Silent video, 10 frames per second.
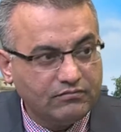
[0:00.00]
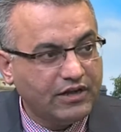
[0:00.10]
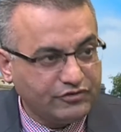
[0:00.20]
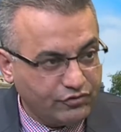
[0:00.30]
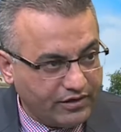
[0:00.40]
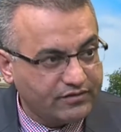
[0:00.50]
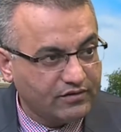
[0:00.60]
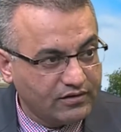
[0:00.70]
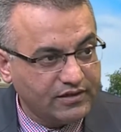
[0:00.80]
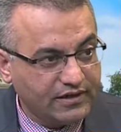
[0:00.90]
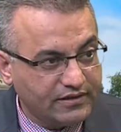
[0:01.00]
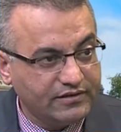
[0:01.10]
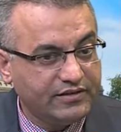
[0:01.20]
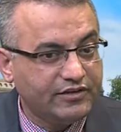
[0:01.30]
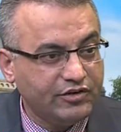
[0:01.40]
educational
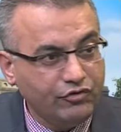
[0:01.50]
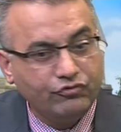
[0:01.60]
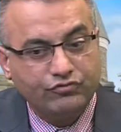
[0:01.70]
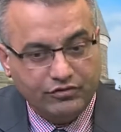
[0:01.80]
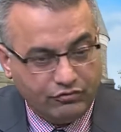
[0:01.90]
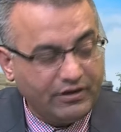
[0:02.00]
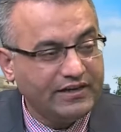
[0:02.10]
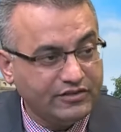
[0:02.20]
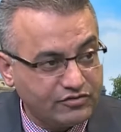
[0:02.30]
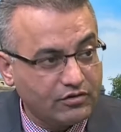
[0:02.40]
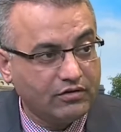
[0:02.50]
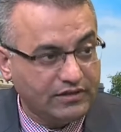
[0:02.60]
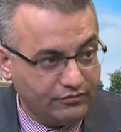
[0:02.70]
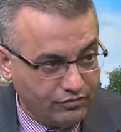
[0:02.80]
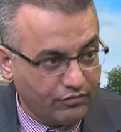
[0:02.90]
related that you can install
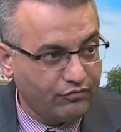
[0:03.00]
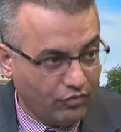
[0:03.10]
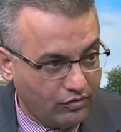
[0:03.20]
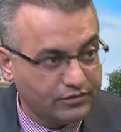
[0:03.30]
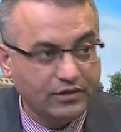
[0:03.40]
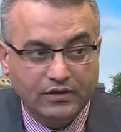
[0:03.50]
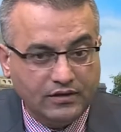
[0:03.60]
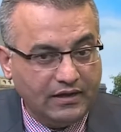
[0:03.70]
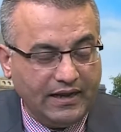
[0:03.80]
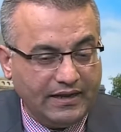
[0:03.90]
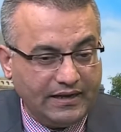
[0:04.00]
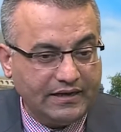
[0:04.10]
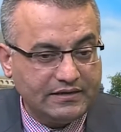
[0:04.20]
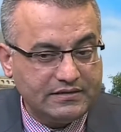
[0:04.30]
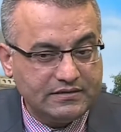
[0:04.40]
in your phone.
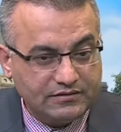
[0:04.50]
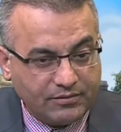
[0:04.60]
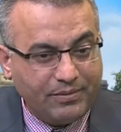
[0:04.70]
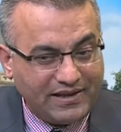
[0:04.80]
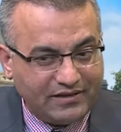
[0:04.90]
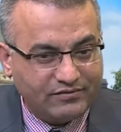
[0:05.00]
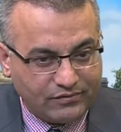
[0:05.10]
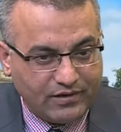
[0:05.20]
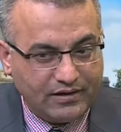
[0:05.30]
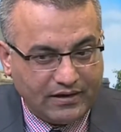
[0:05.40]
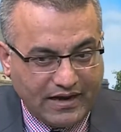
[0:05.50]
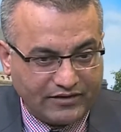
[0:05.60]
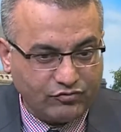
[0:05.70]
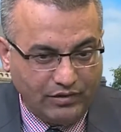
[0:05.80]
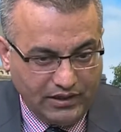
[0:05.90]
And the biggest
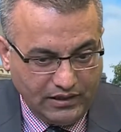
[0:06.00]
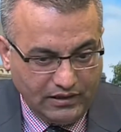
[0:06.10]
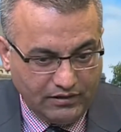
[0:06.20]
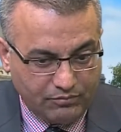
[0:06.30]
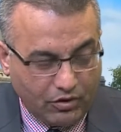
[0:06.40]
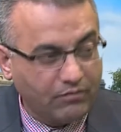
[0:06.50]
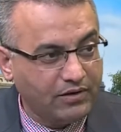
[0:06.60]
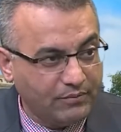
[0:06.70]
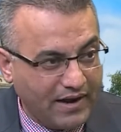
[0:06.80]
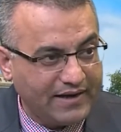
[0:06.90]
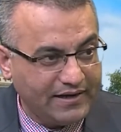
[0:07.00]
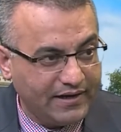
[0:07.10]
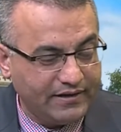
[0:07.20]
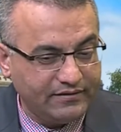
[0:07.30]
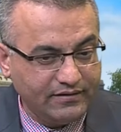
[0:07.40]
actually problem I
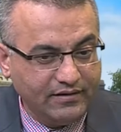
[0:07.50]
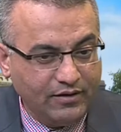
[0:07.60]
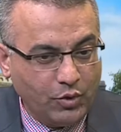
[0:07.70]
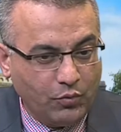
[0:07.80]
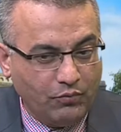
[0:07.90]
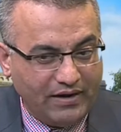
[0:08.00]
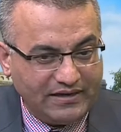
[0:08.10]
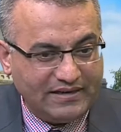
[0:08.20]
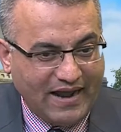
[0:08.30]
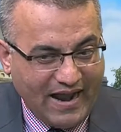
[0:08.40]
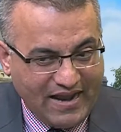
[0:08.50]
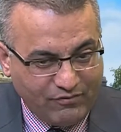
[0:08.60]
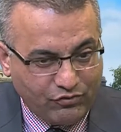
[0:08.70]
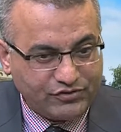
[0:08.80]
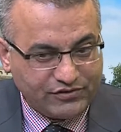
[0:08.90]
had when I
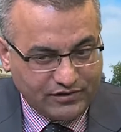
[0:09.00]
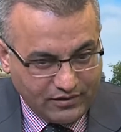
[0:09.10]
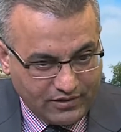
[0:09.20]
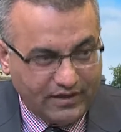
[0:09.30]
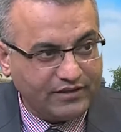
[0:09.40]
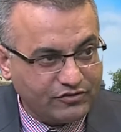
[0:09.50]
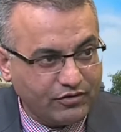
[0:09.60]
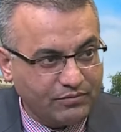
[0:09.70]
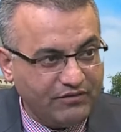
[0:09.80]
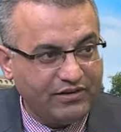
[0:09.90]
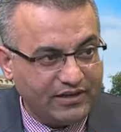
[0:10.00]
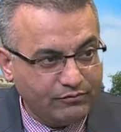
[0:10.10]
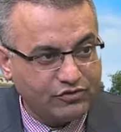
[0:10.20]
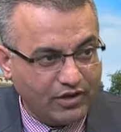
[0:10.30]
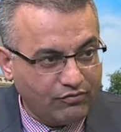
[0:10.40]
was against of giving
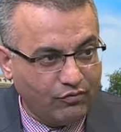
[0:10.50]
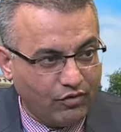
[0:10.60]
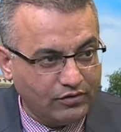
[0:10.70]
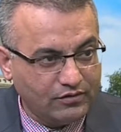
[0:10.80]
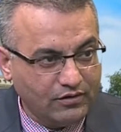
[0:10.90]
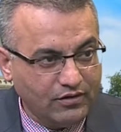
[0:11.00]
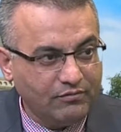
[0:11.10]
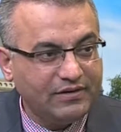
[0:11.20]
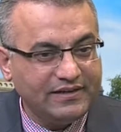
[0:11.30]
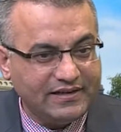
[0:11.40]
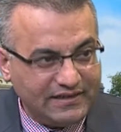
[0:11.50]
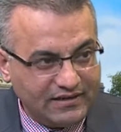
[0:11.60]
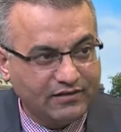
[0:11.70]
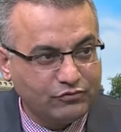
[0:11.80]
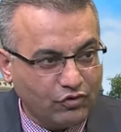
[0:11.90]
him cell phone, but then he
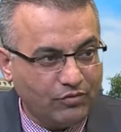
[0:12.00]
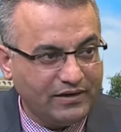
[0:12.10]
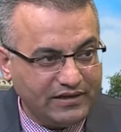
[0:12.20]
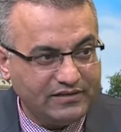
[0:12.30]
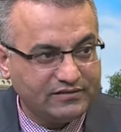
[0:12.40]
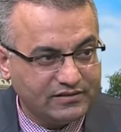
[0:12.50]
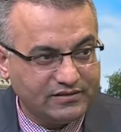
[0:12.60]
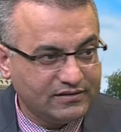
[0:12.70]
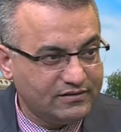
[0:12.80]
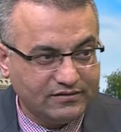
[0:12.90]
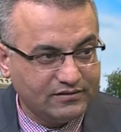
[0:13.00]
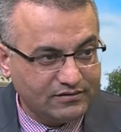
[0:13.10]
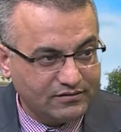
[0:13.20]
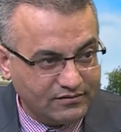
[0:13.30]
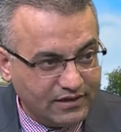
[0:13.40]
comes home and he said that,
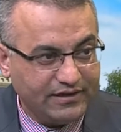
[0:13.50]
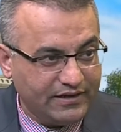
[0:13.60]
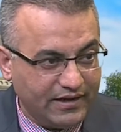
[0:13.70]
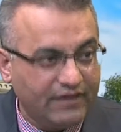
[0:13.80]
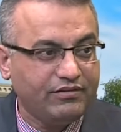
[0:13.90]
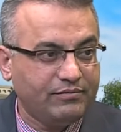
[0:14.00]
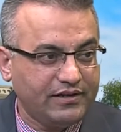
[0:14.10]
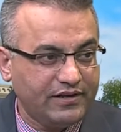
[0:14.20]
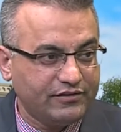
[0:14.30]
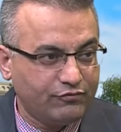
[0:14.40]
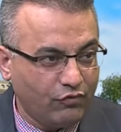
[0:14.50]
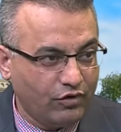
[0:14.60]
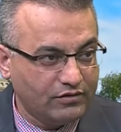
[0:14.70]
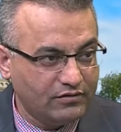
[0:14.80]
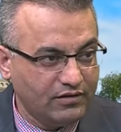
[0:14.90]
Daddy, everybody has a
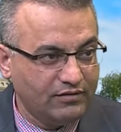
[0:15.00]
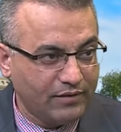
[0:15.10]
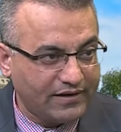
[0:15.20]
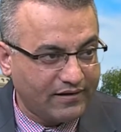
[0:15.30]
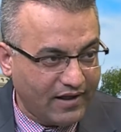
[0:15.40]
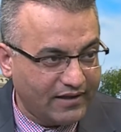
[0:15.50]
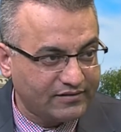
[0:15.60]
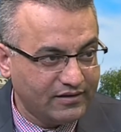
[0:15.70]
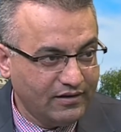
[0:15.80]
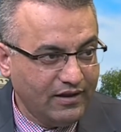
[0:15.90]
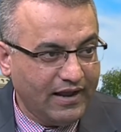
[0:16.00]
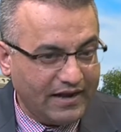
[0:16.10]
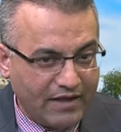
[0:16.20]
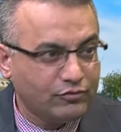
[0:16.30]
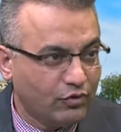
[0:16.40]
phone in my class and
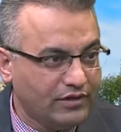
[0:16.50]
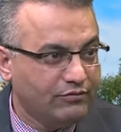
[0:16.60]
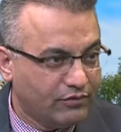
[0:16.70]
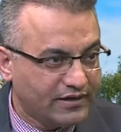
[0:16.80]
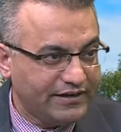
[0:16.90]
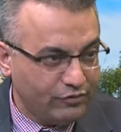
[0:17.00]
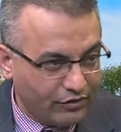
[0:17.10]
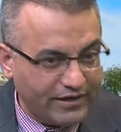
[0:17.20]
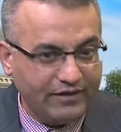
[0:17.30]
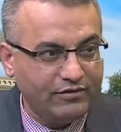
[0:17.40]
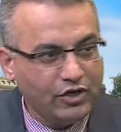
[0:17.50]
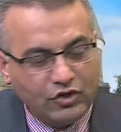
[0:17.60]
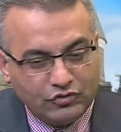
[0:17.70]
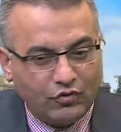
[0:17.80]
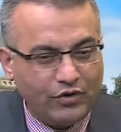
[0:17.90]
I'm the only one, I don't have it.
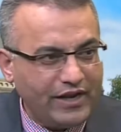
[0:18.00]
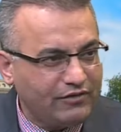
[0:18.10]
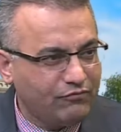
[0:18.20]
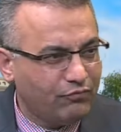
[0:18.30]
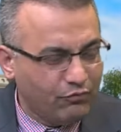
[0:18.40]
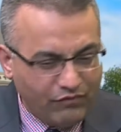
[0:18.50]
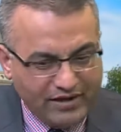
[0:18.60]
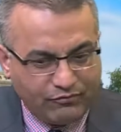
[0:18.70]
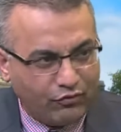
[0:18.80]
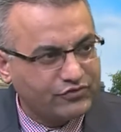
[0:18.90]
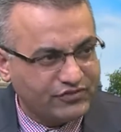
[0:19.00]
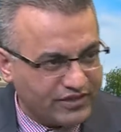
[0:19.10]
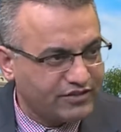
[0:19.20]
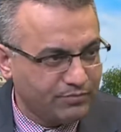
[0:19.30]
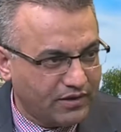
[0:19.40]
So it went for
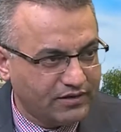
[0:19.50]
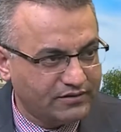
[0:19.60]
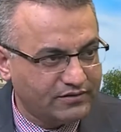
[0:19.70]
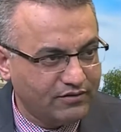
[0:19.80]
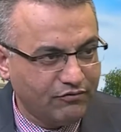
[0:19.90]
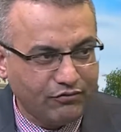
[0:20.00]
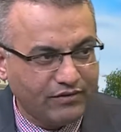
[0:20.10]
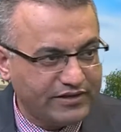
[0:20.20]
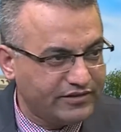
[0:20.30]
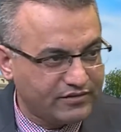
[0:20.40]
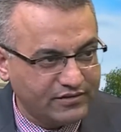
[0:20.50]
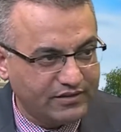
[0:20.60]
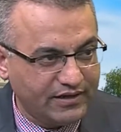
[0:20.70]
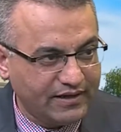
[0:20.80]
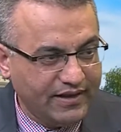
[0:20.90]
6 months, we were
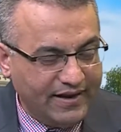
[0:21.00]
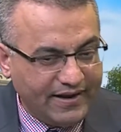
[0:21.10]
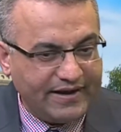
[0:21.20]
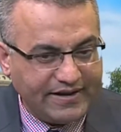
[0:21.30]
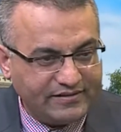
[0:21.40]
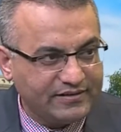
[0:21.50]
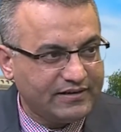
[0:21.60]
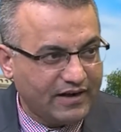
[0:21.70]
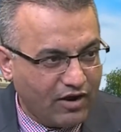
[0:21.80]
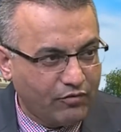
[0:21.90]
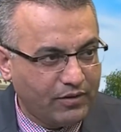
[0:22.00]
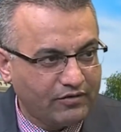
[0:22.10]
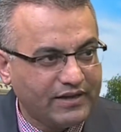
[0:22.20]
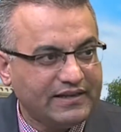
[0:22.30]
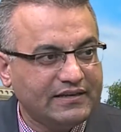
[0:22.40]
discussing, and I said that how
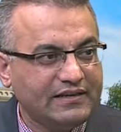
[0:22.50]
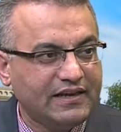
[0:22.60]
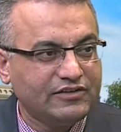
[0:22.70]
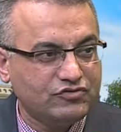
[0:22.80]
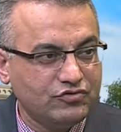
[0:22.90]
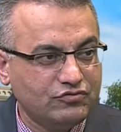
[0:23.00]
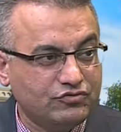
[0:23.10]
about I can get you